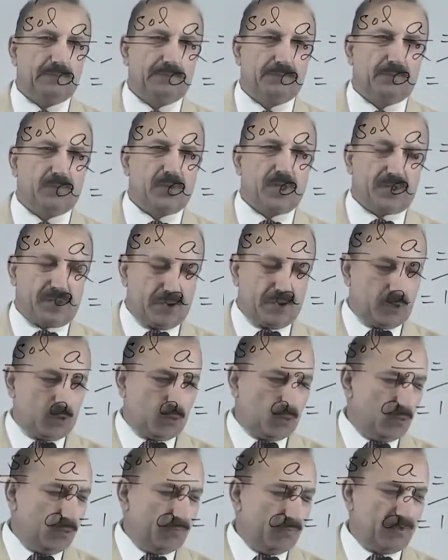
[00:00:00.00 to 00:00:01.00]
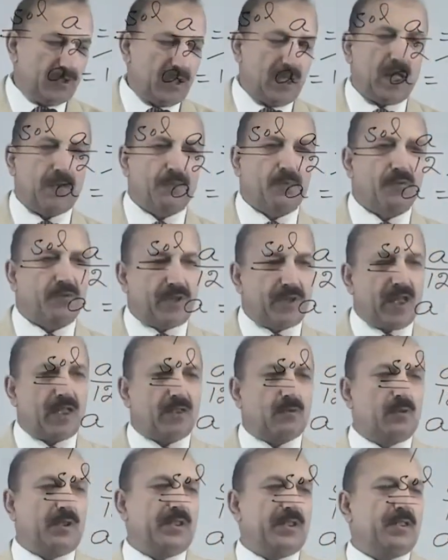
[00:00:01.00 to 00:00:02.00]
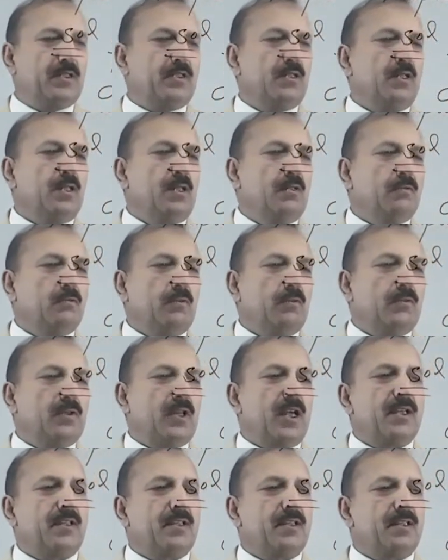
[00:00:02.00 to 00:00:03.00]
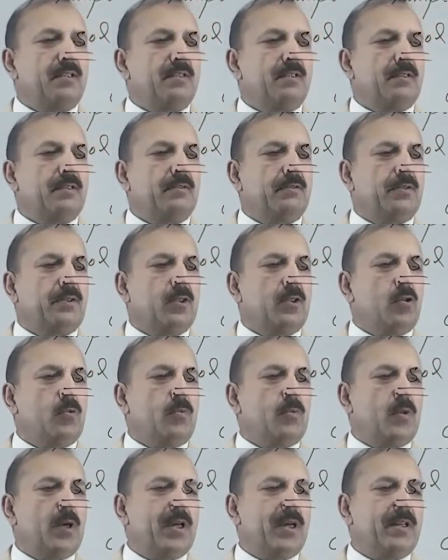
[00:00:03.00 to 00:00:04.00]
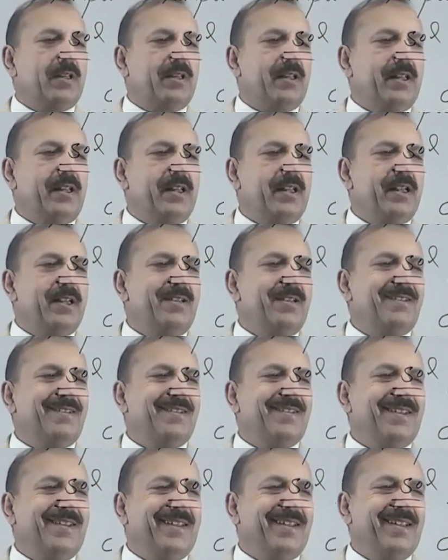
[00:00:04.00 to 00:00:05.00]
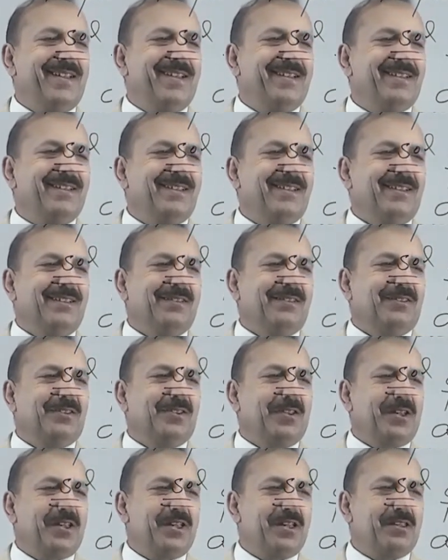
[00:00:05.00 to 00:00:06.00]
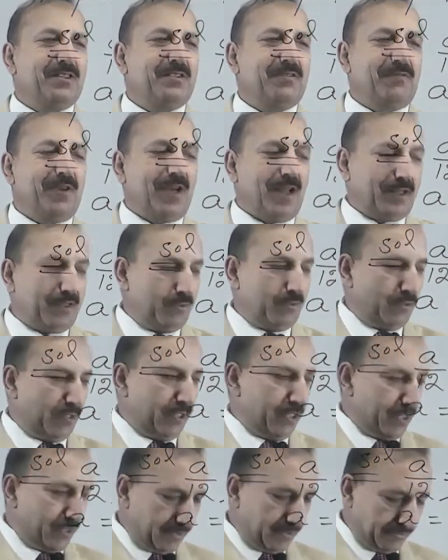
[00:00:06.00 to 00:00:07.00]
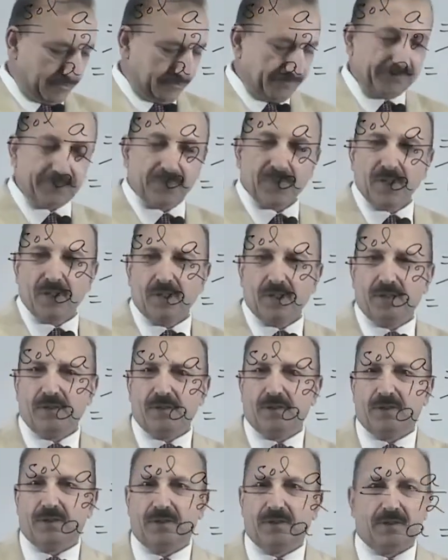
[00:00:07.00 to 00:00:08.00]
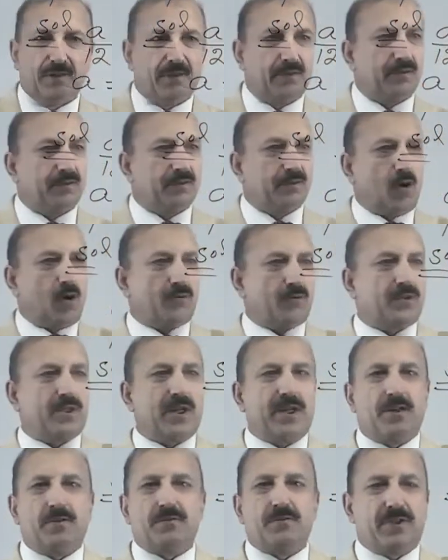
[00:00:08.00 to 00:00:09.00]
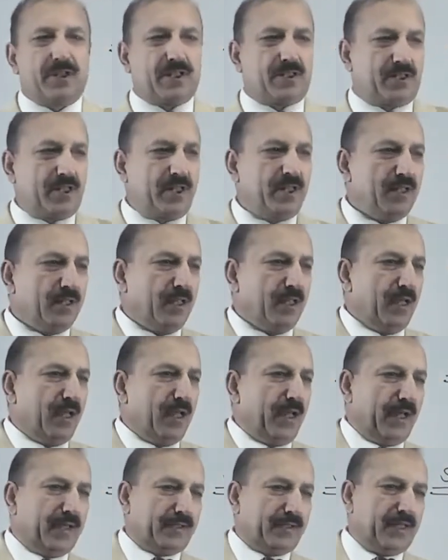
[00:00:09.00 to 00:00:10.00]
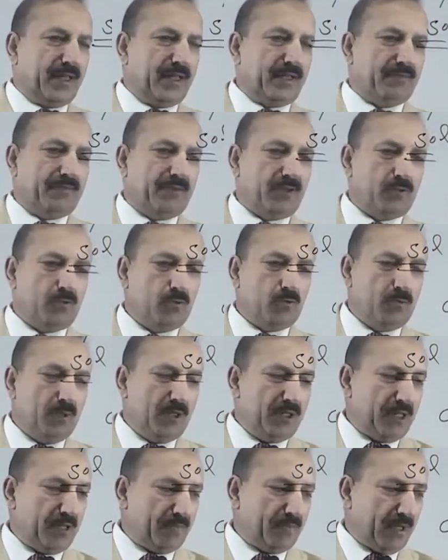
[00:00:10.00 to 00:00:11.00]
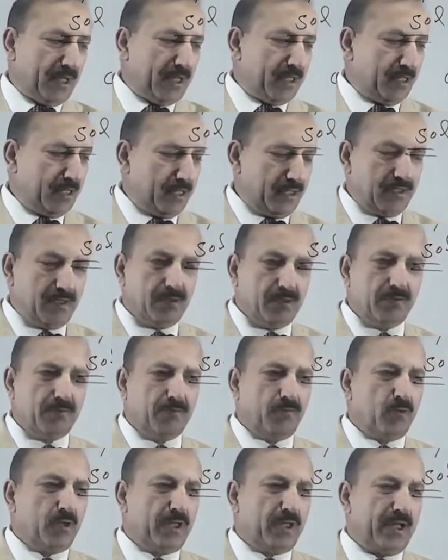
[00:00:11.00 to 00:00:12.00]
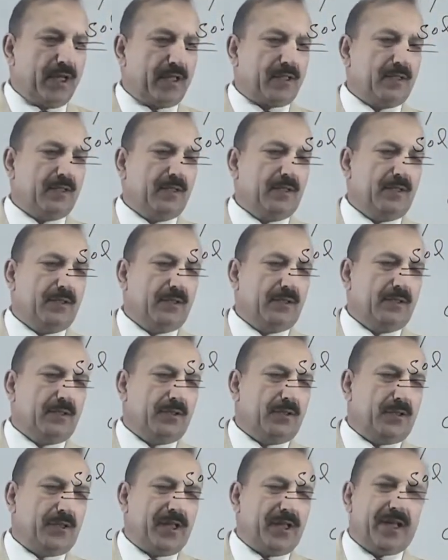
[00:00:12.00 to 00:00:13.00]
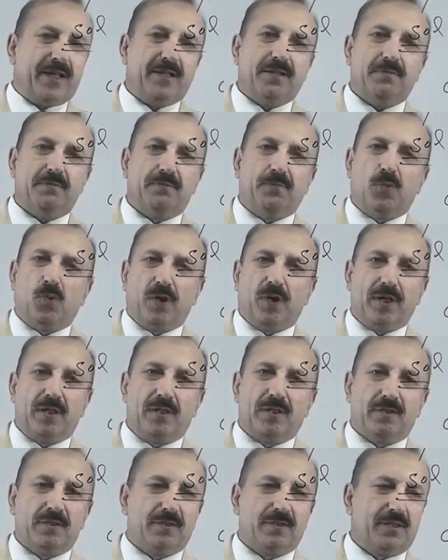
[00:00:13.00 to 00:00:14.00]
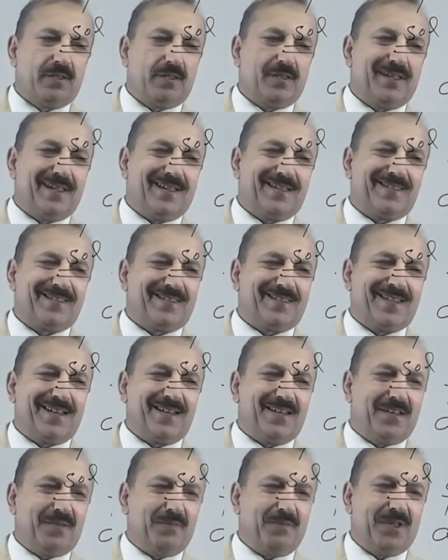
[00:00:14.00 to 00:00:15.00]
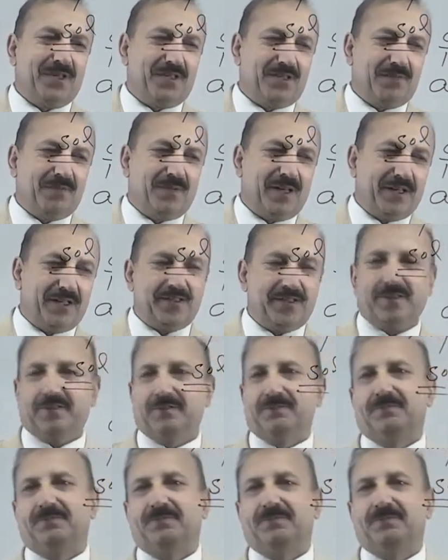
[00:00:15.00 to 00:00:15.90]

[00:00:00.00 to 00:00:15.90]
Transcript: 62 with the help of calculator. We will write it 0.883 is the value here of sine of 60, and then when you multiply it, we get 10.6 centimeter, my dear.